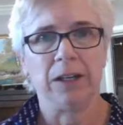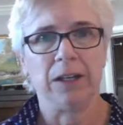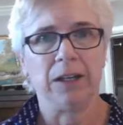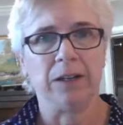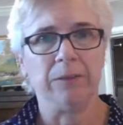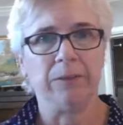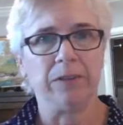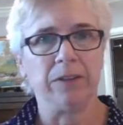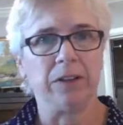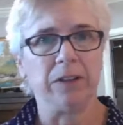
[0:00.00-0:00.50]

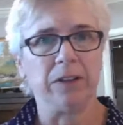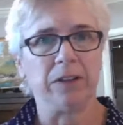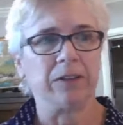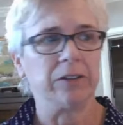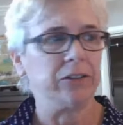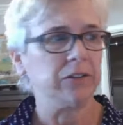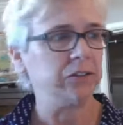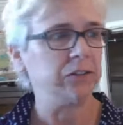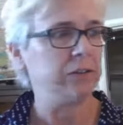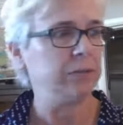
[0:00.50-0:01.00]
If you're not a
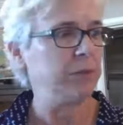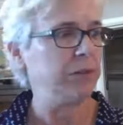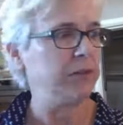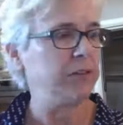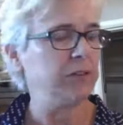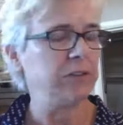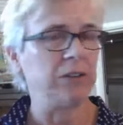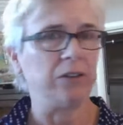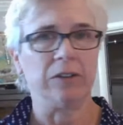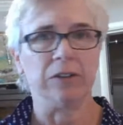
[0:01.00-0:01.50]
Christian
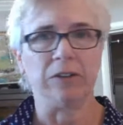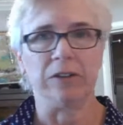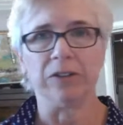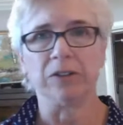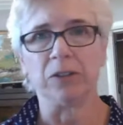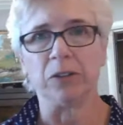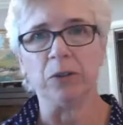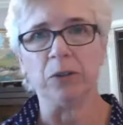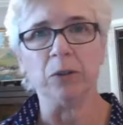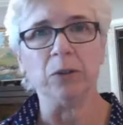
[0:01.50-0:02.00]
business owner,
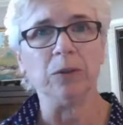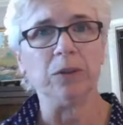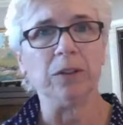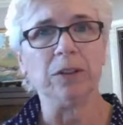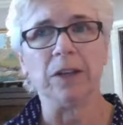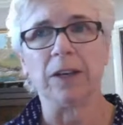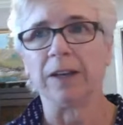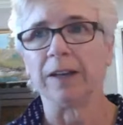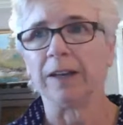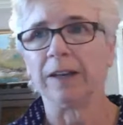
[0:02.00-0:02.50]
that's cool. You
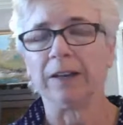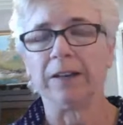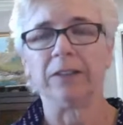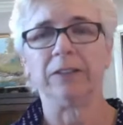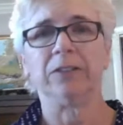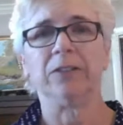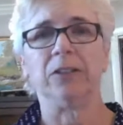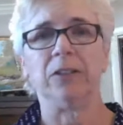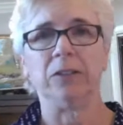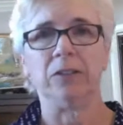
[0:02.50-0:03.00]
can hang out
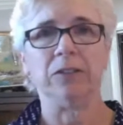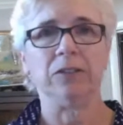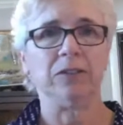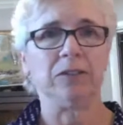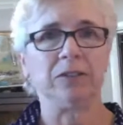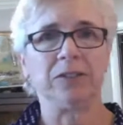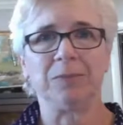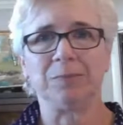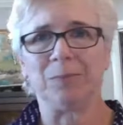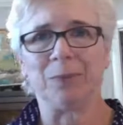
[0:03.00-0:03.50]
here too.
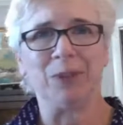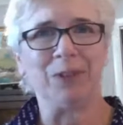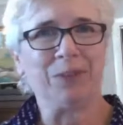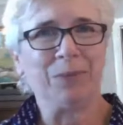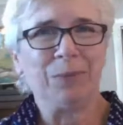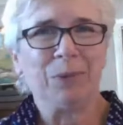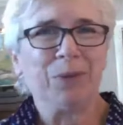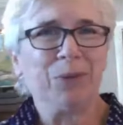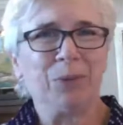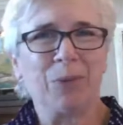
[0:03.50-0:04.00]

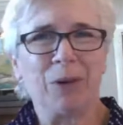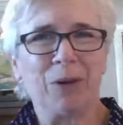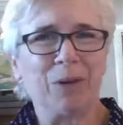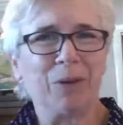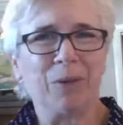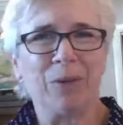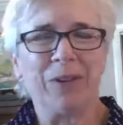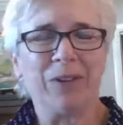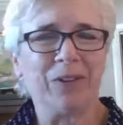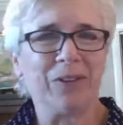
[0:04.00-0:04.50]
Principles
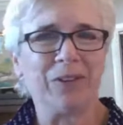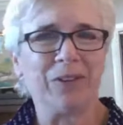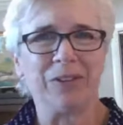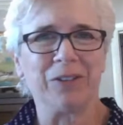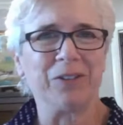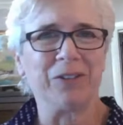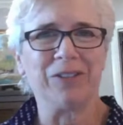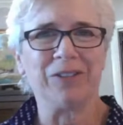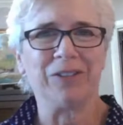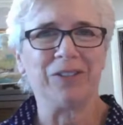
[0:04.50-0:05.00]
work whether
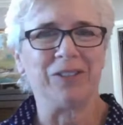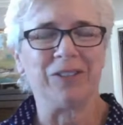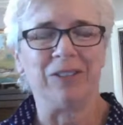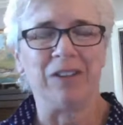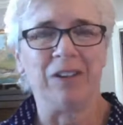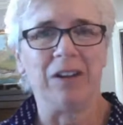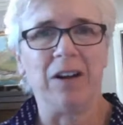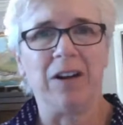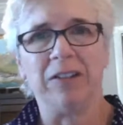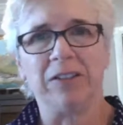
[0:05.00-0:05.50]
you're Christian
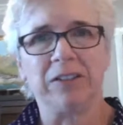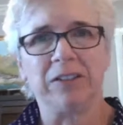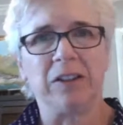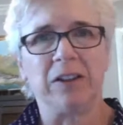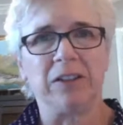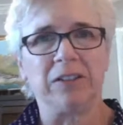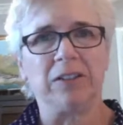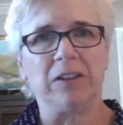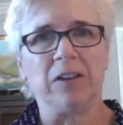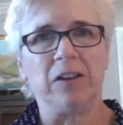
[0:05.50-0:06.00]
or not. It's
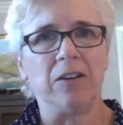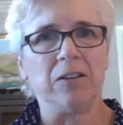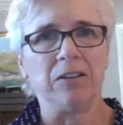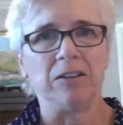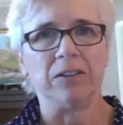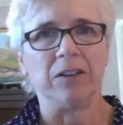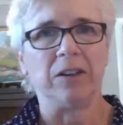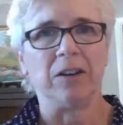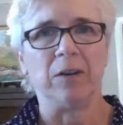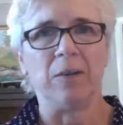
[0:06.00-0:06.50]
God's
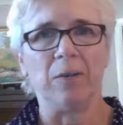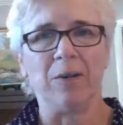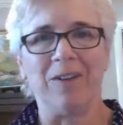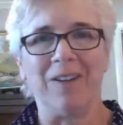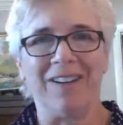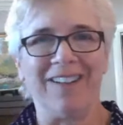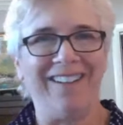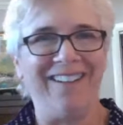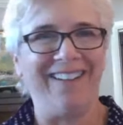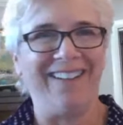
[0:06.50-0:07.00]
laws. They all
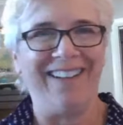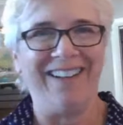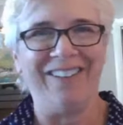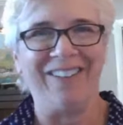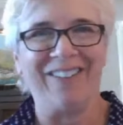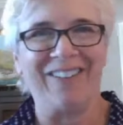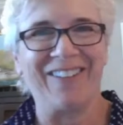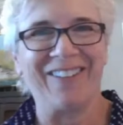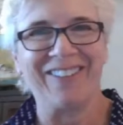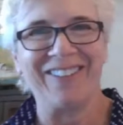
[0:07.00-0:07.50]
work. They
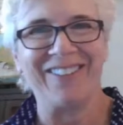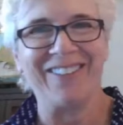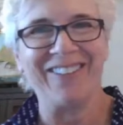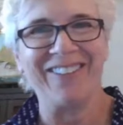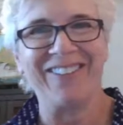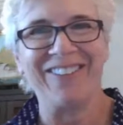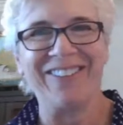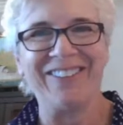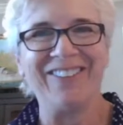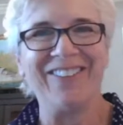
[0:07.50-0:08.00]
work
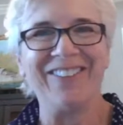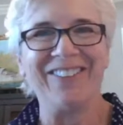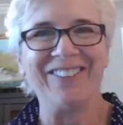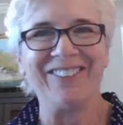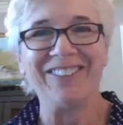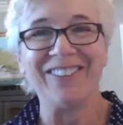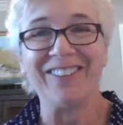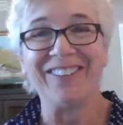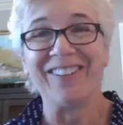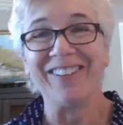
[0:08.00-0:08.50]
whether you want
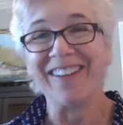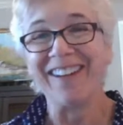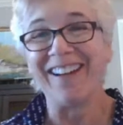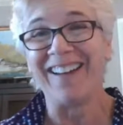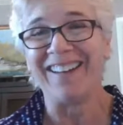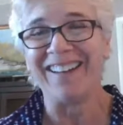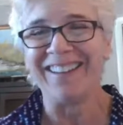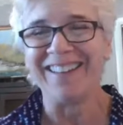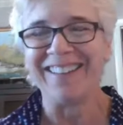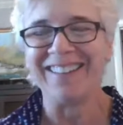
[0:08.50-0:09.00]
them to or
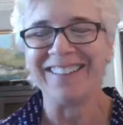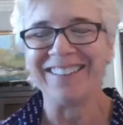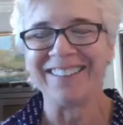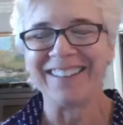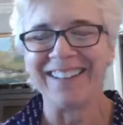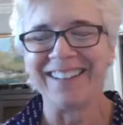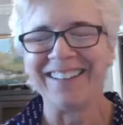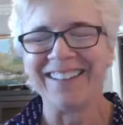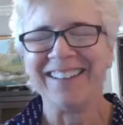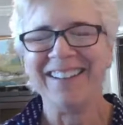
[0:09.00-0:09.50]
not.
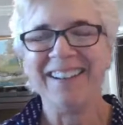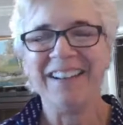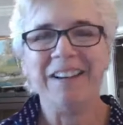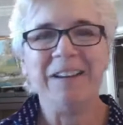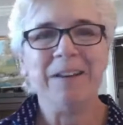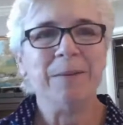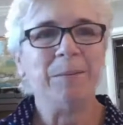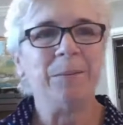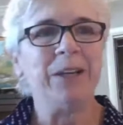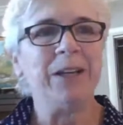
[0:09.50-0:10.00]
Okay.
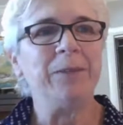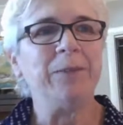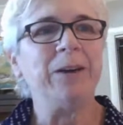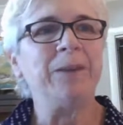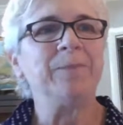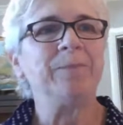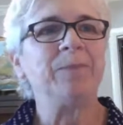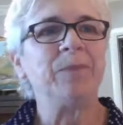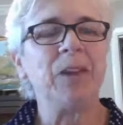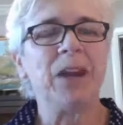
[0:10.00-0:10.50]
But
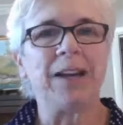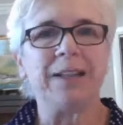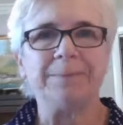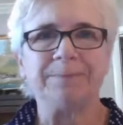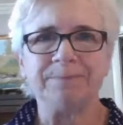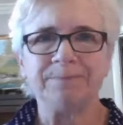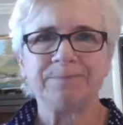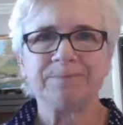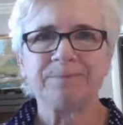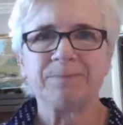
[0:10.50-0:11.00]
anyway, all
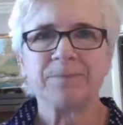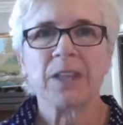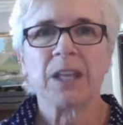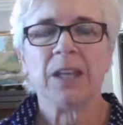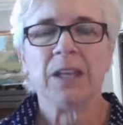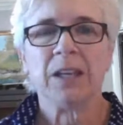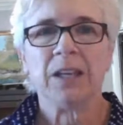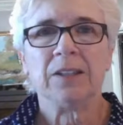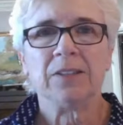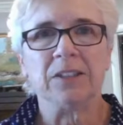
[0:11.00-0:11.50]
right.
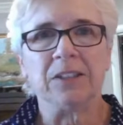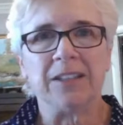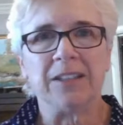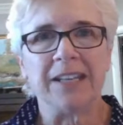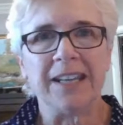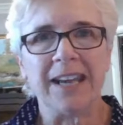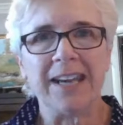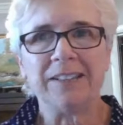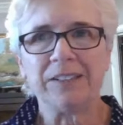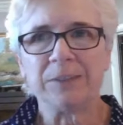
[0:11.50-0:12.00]
So
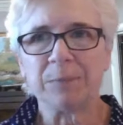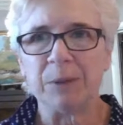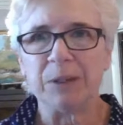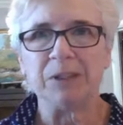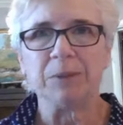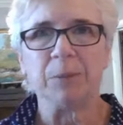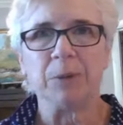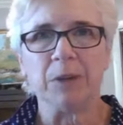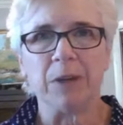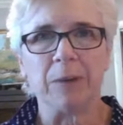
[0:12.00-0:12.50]
today is
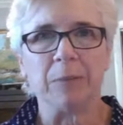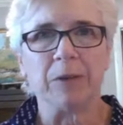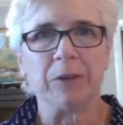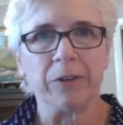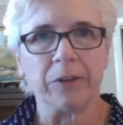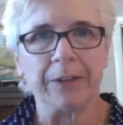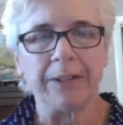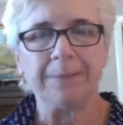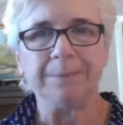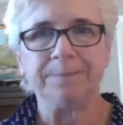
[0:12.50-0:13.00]
principle number
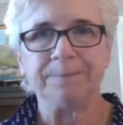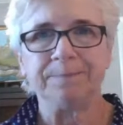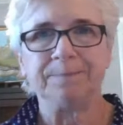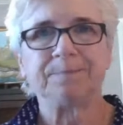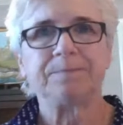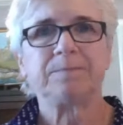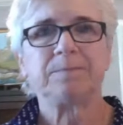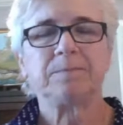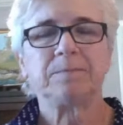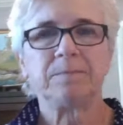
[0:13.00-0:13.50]
3.
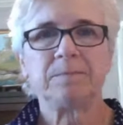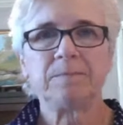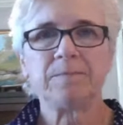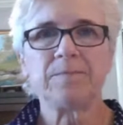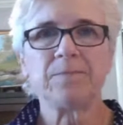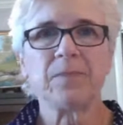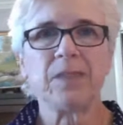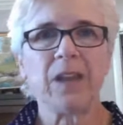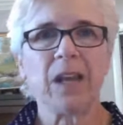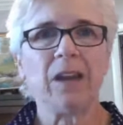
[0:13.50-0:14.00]

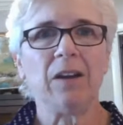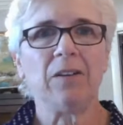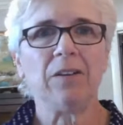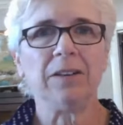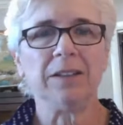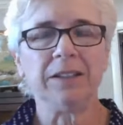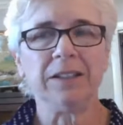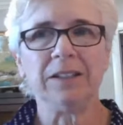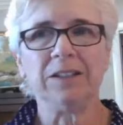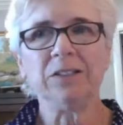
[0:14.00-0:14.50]

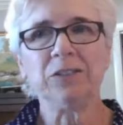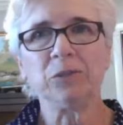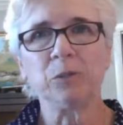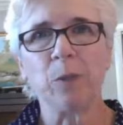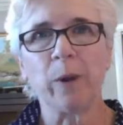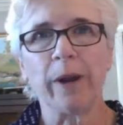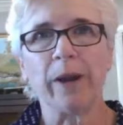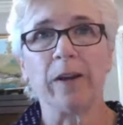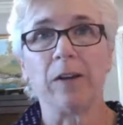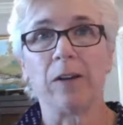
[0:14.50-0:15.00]
Now, here's
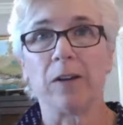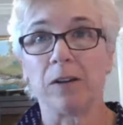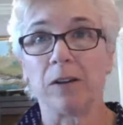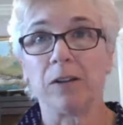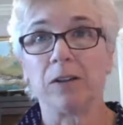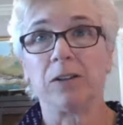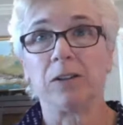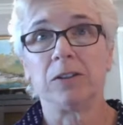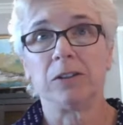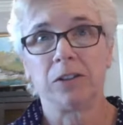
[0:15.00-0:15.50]

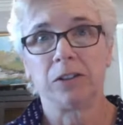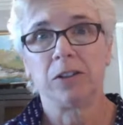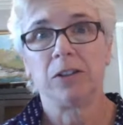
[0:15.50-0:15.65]
where